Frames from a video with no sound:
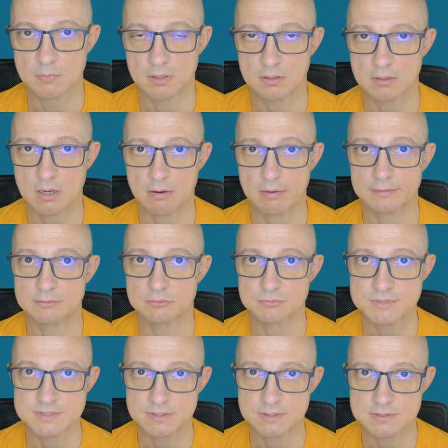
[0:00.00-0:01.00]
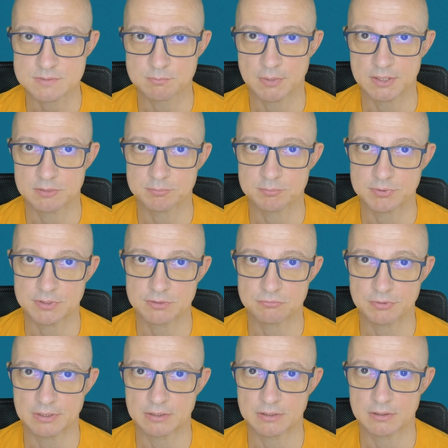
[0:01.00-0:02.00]
characteristics might be
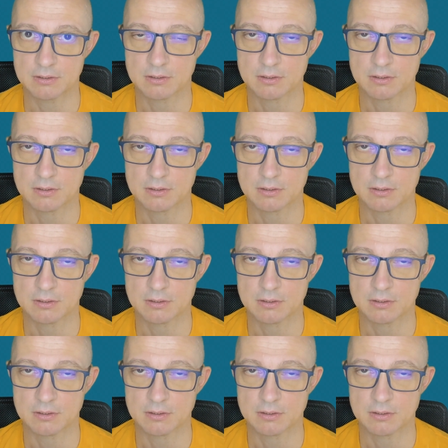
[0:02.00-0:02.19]
really